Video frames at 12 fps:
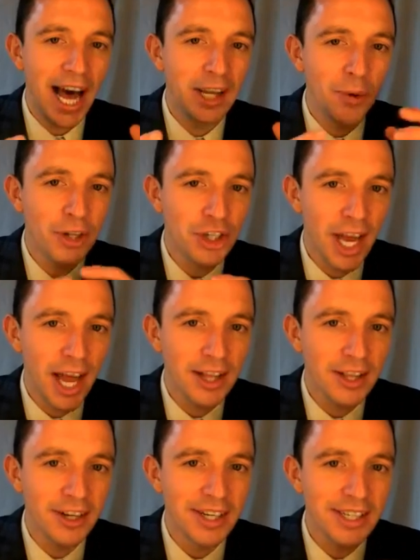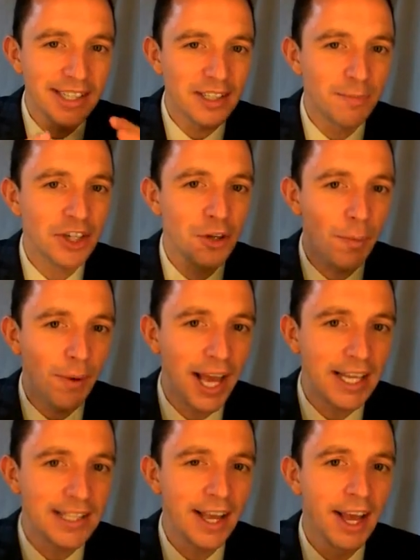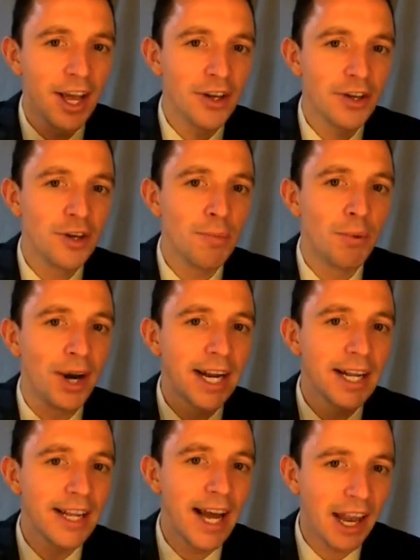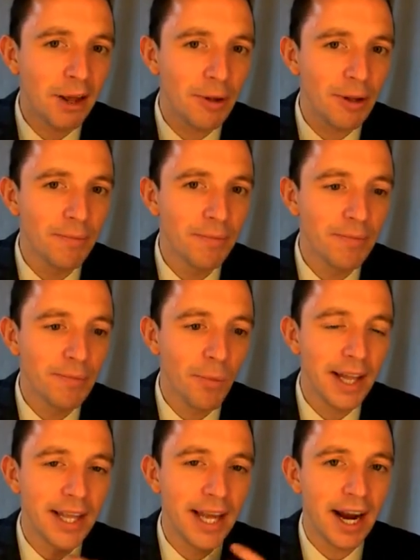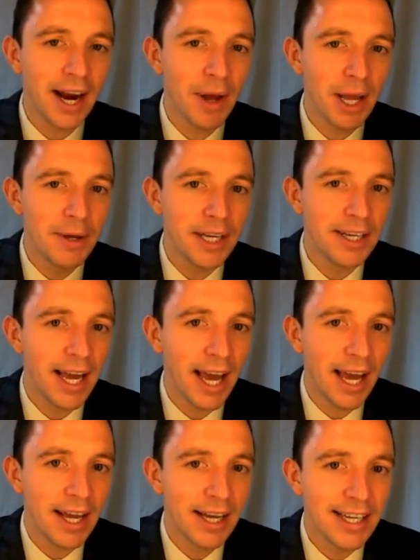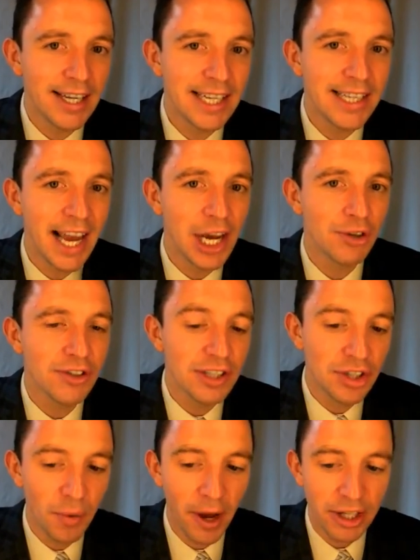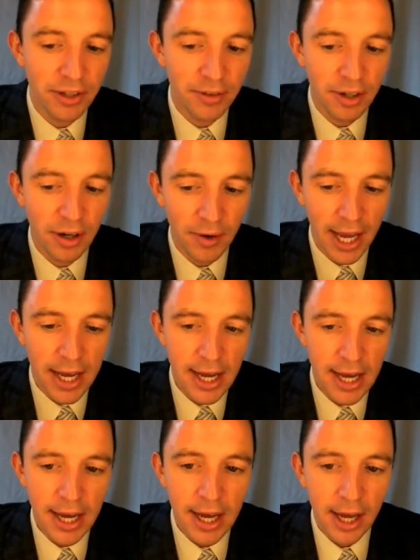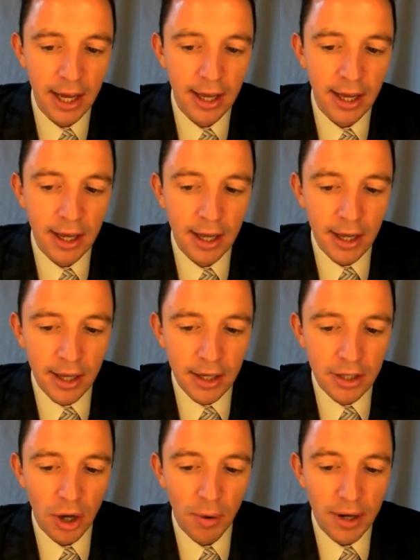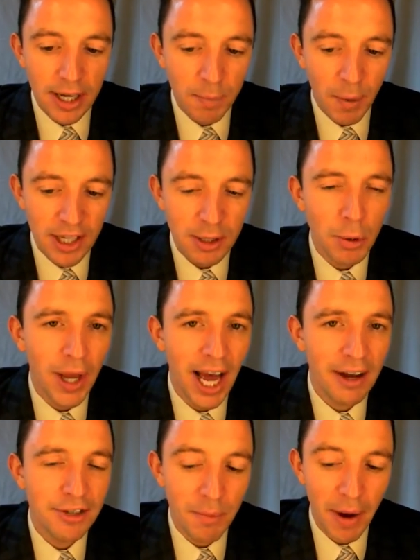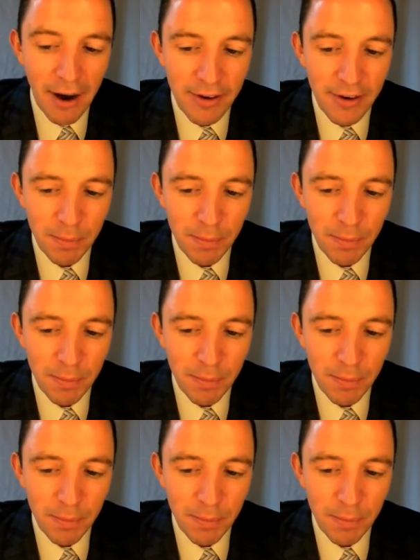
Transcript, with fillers: animal shelter is the special place you bring the animal when they are maybe uh, in a dangerous situation. Okay? So it's possible we have some errors,